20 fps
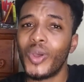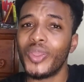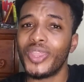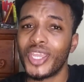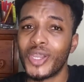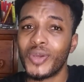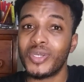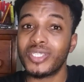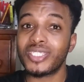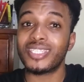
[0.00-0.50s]

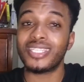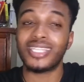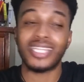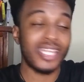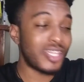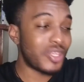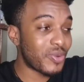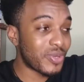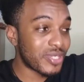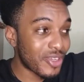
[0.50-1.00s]
oh, there
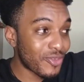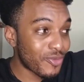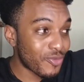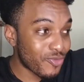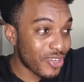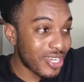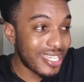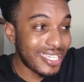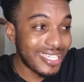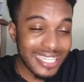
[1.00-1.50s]
was
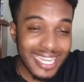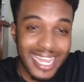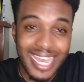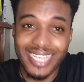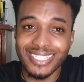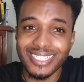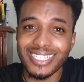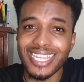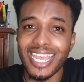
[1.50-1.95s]
a really